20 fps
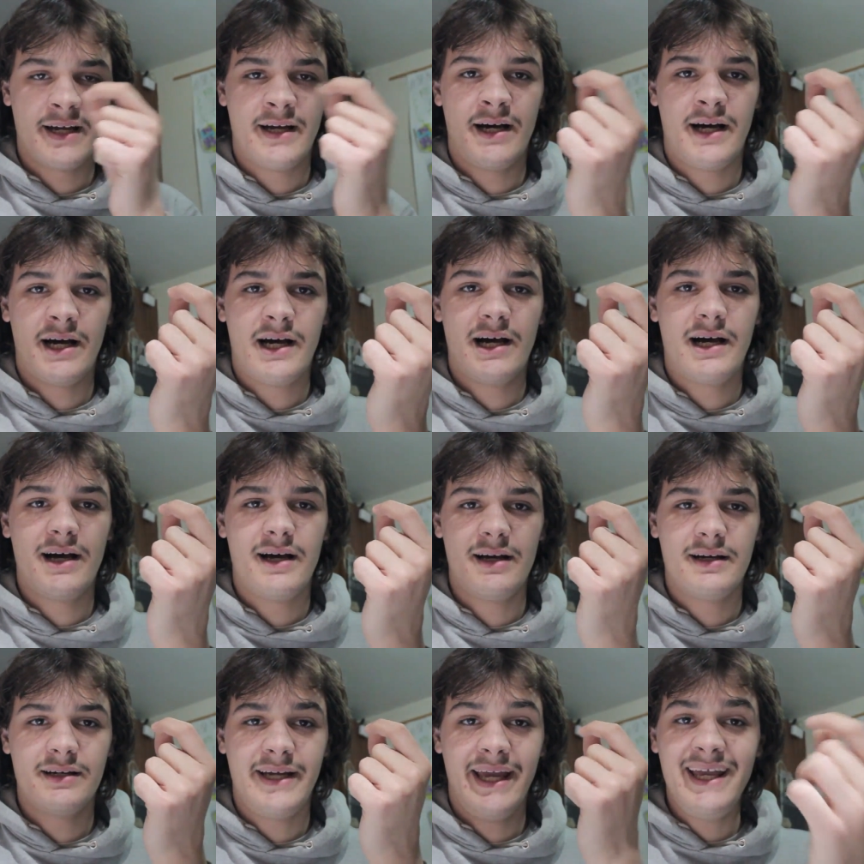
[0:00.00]
Uh,
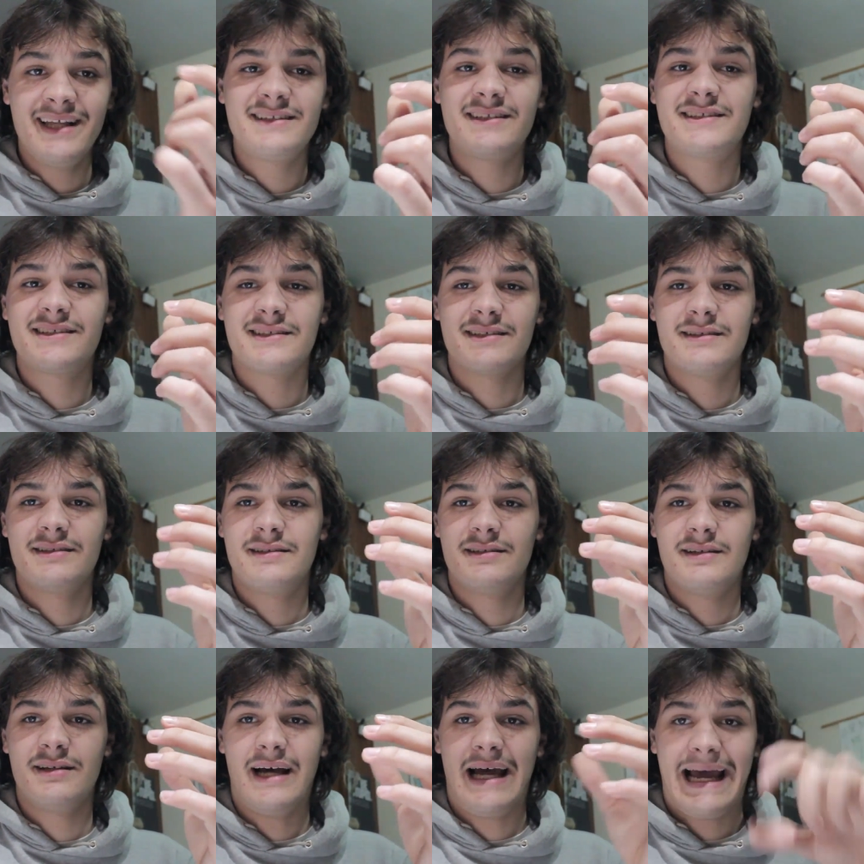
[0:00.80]
it's
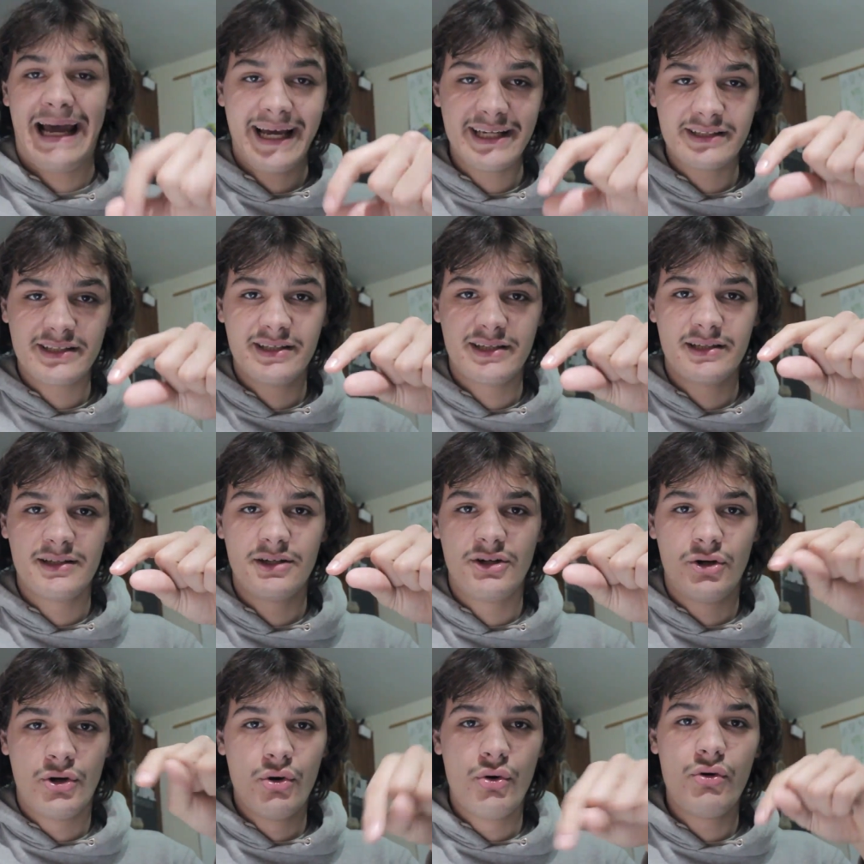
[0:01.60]
at
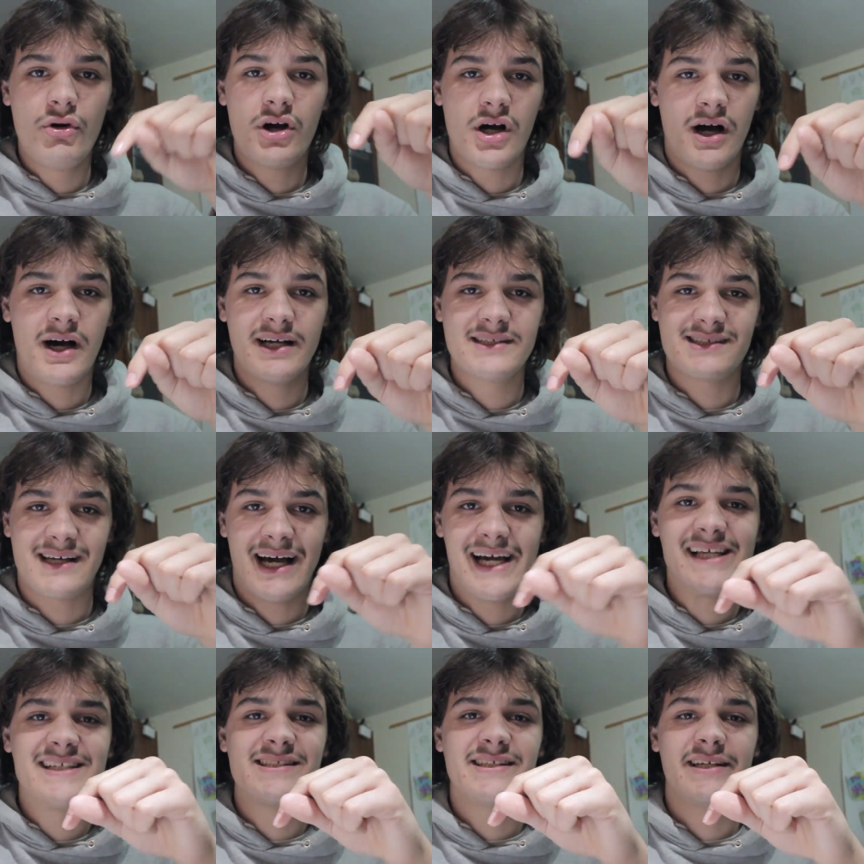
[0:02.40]
Cool Cars
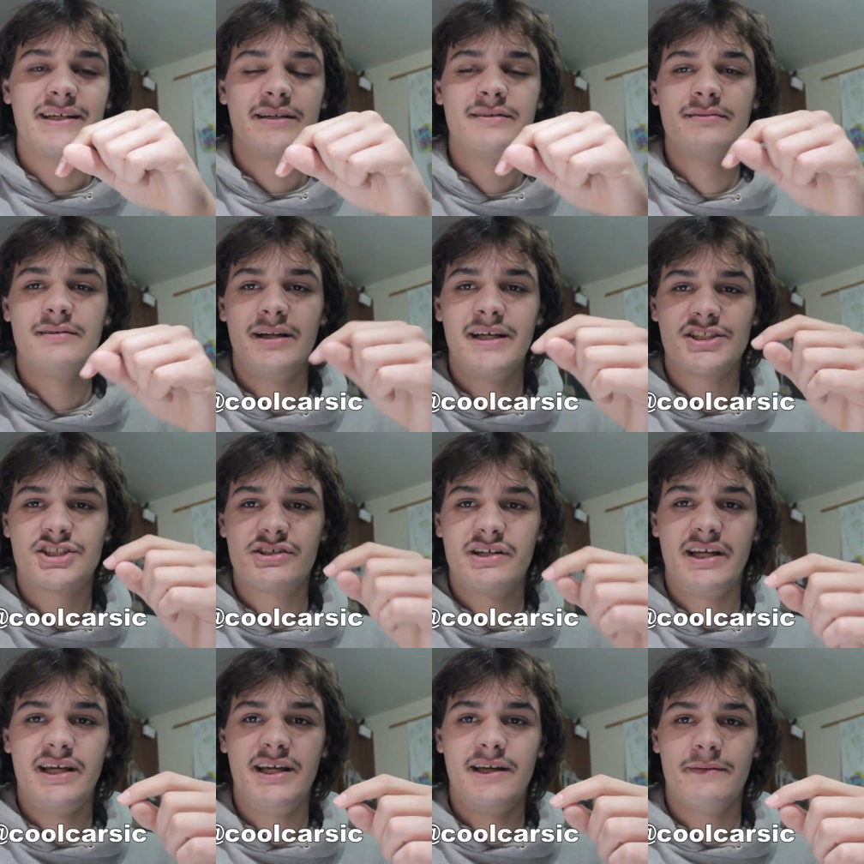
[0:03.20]
IC,
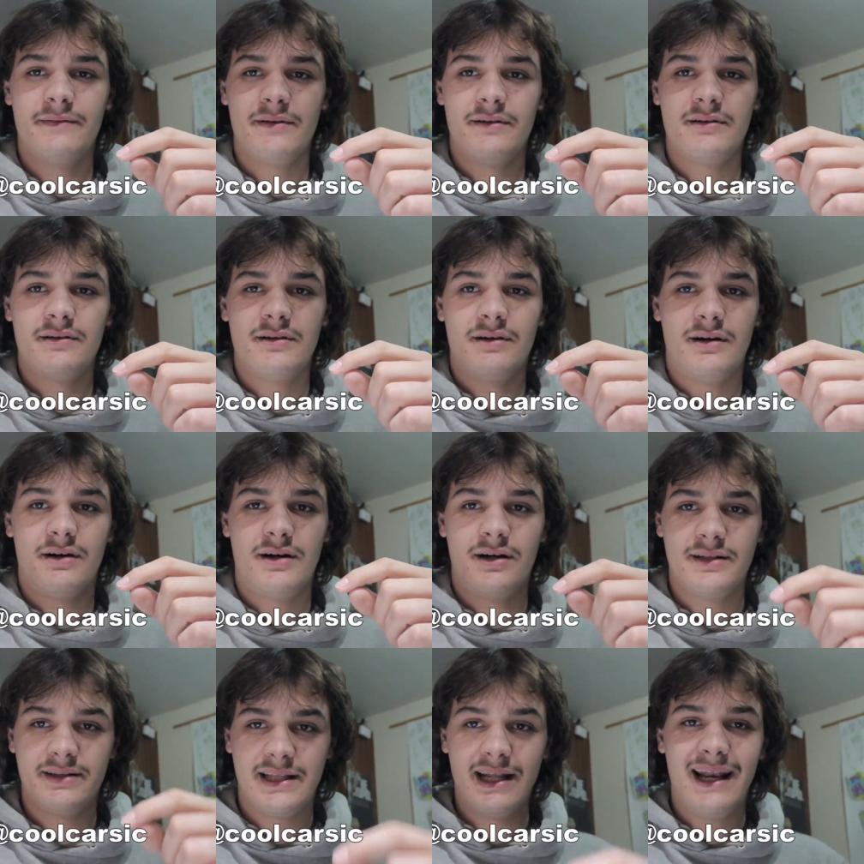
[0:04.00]
literally
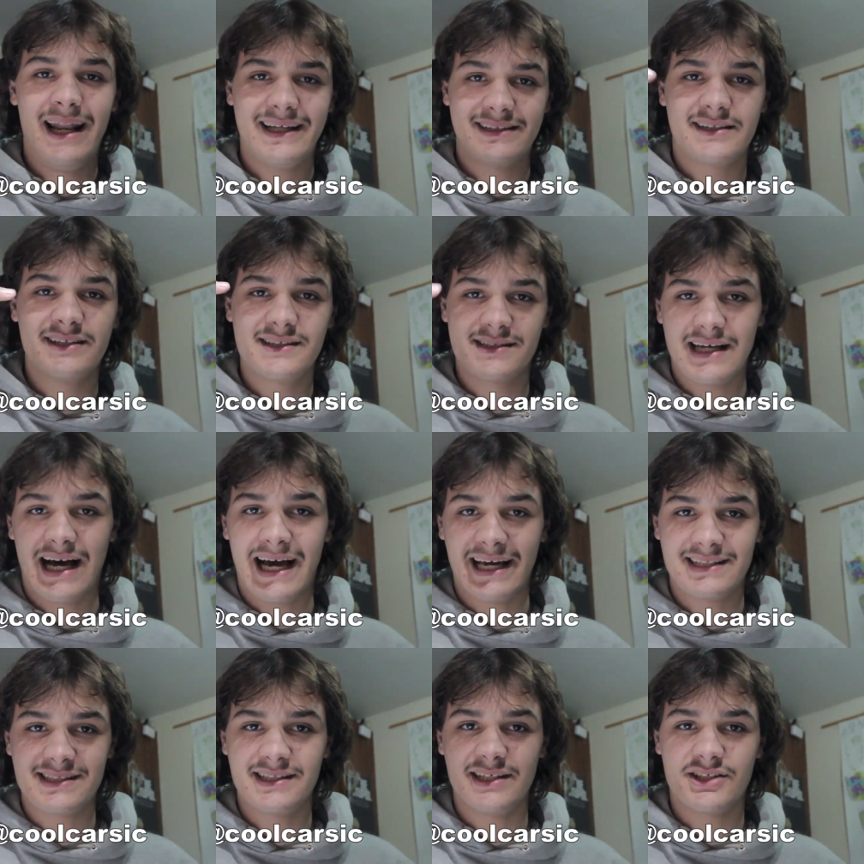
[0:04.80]
the letters
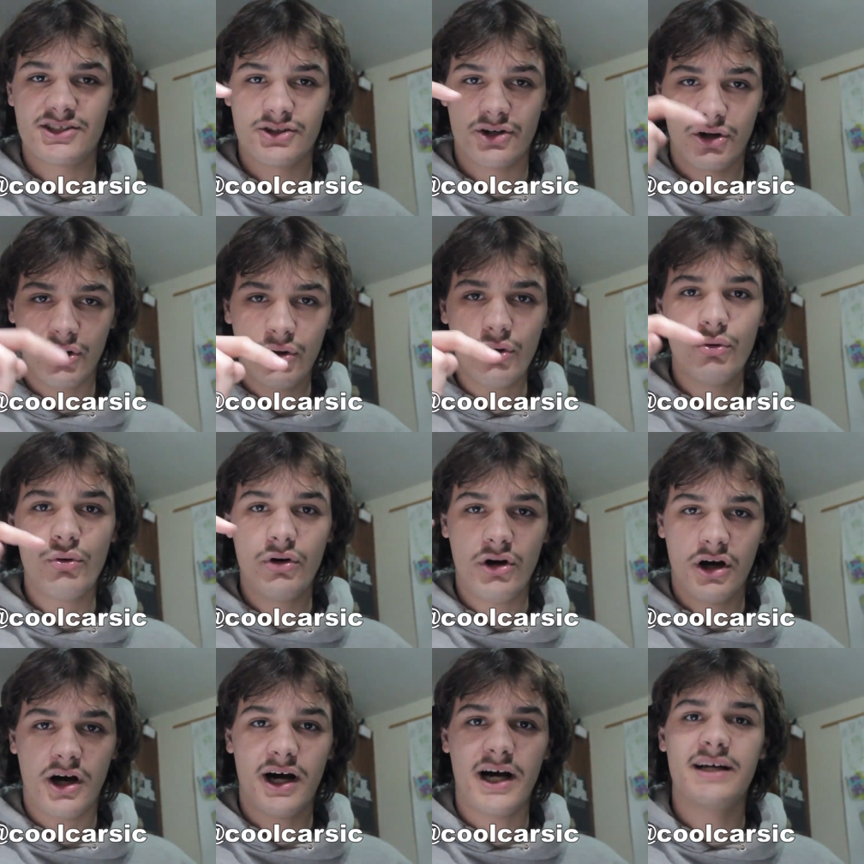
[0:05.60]
IC. So Cool
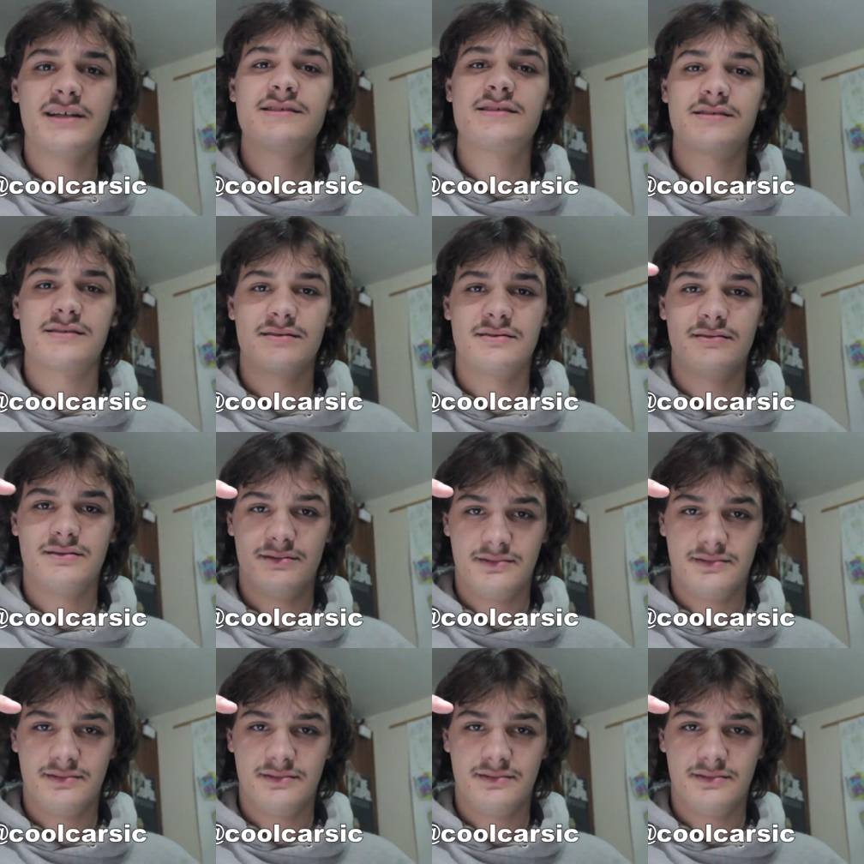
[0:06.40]
Cars